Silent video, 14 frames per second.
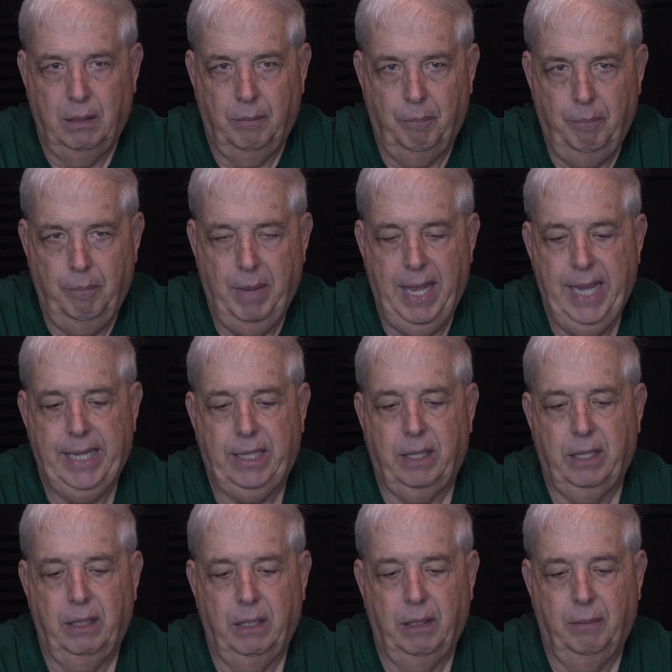make
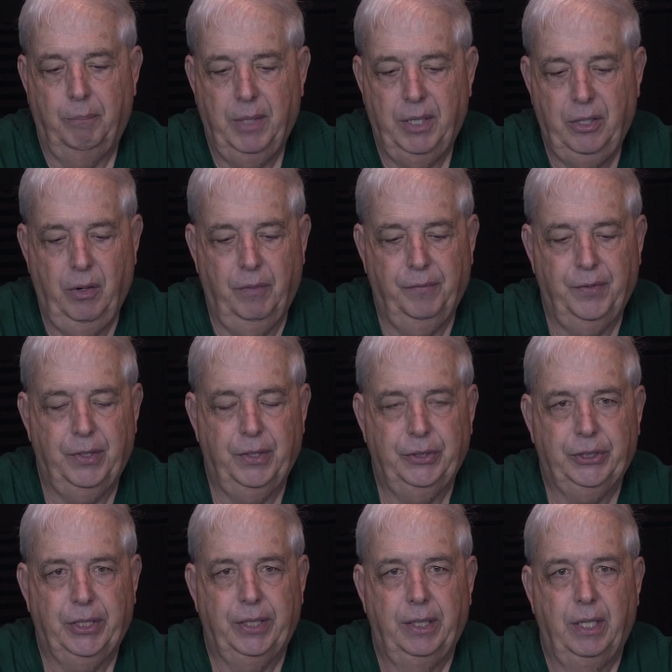
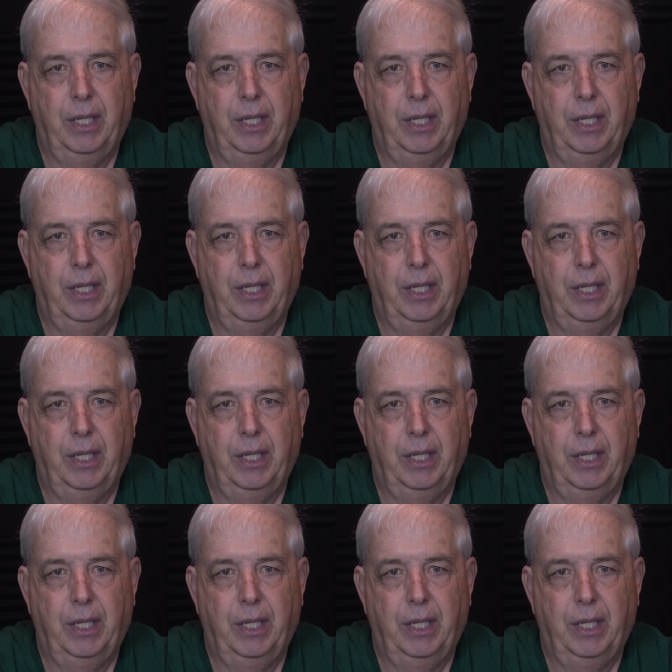maneuvers